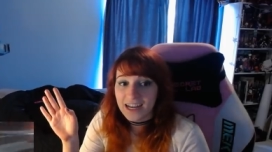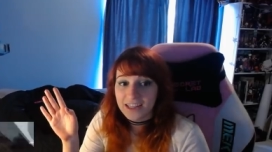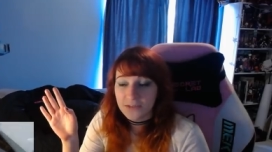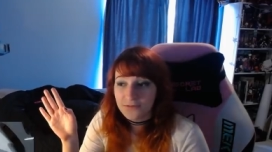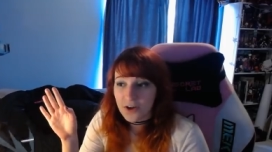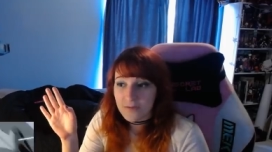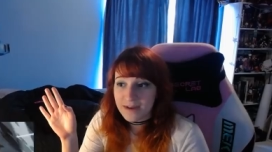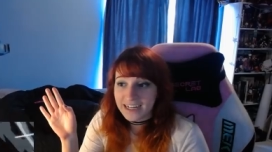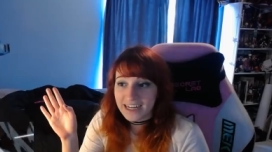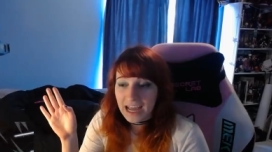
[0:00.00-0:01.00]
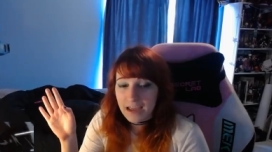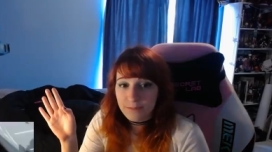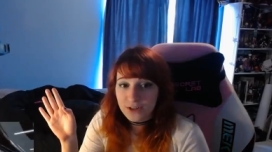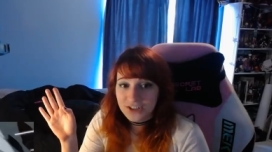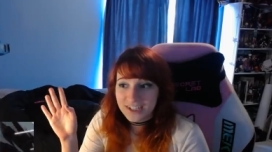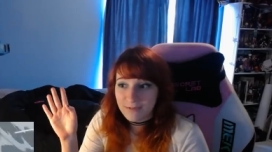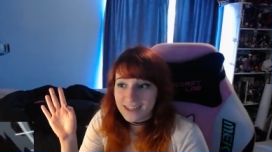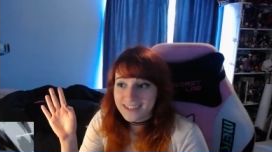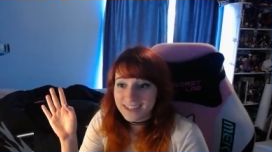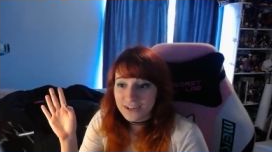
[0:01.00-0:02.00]
the Fall Maiden Amber did
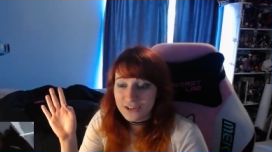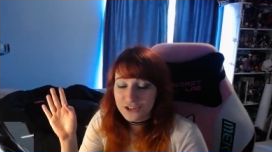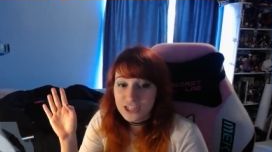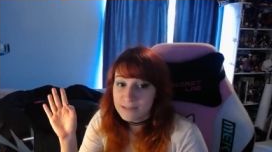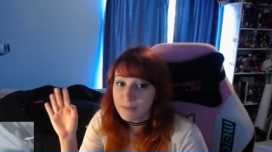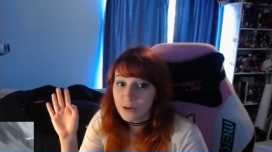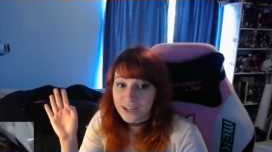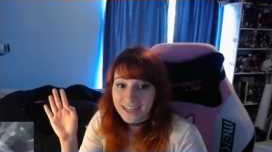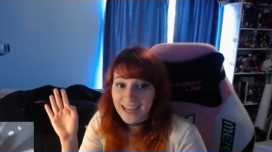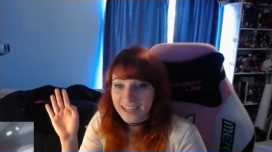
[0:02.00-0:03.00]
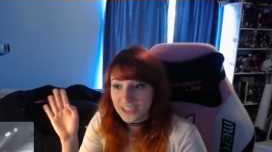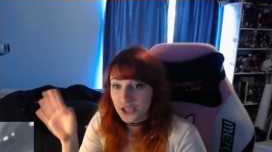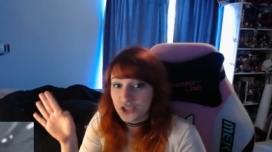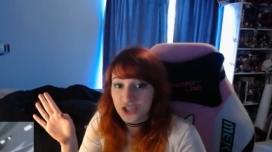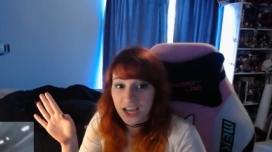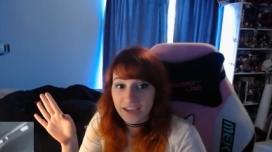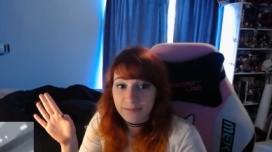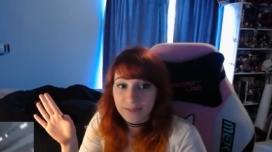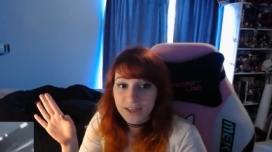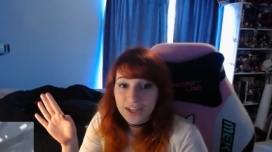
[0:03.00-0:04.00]
with Cinder, she's putting that to shame.